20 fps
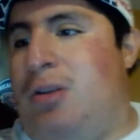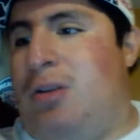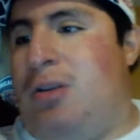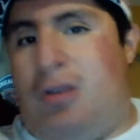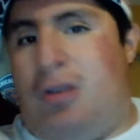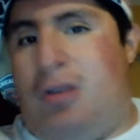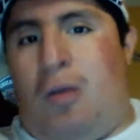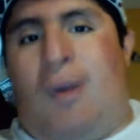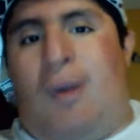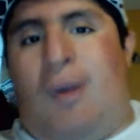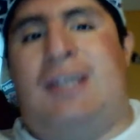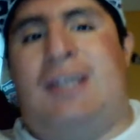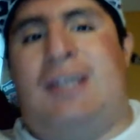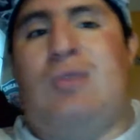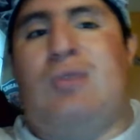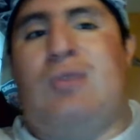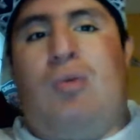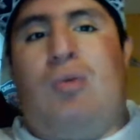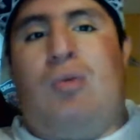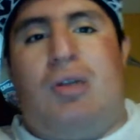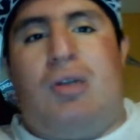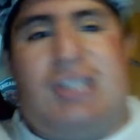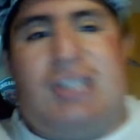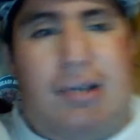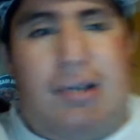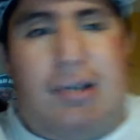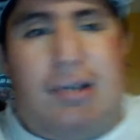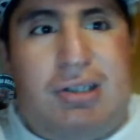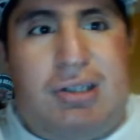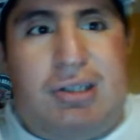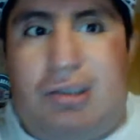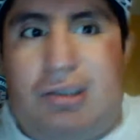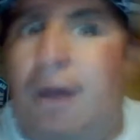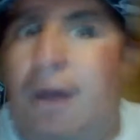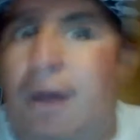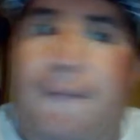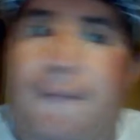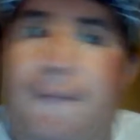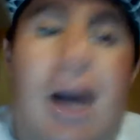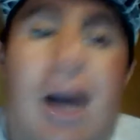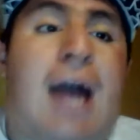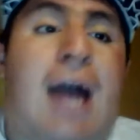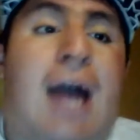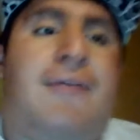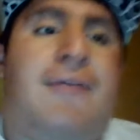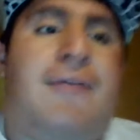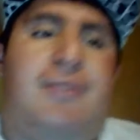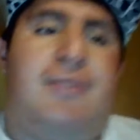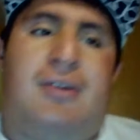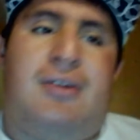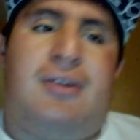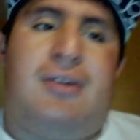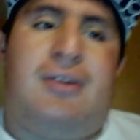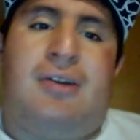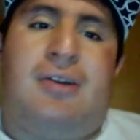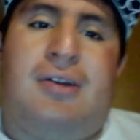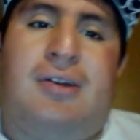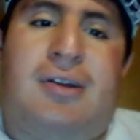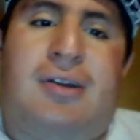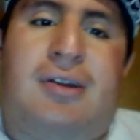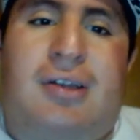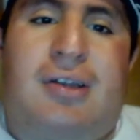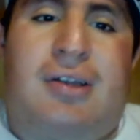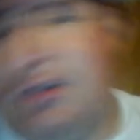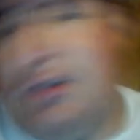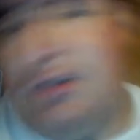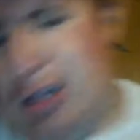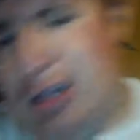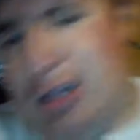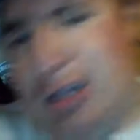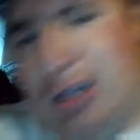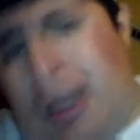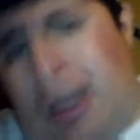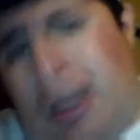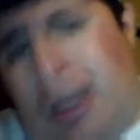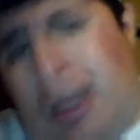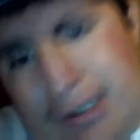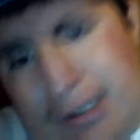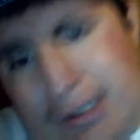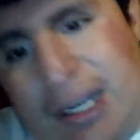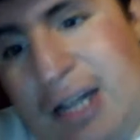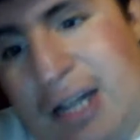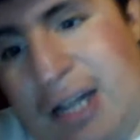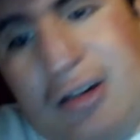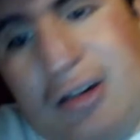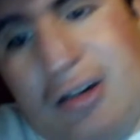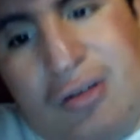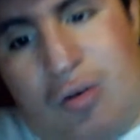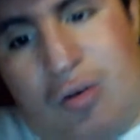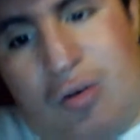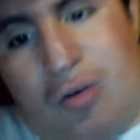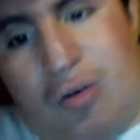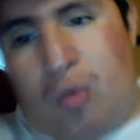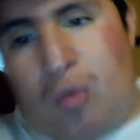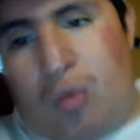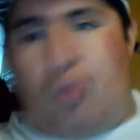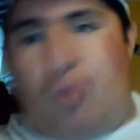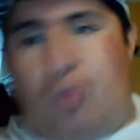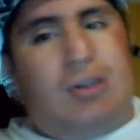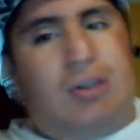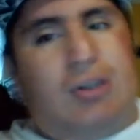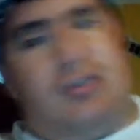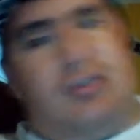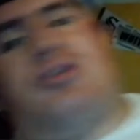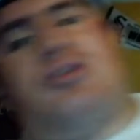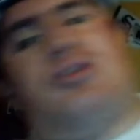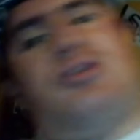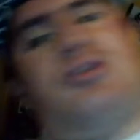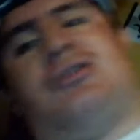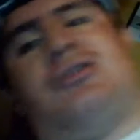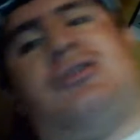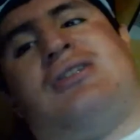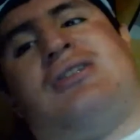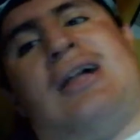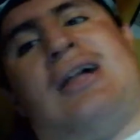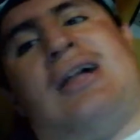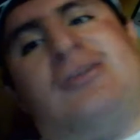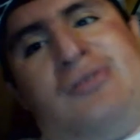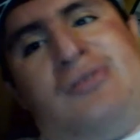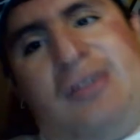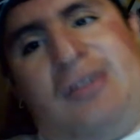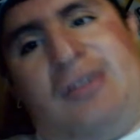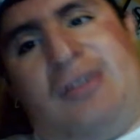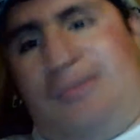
The White Sox won the World Series, 2-5. The Cubs, on the hand, won the World Series last summer.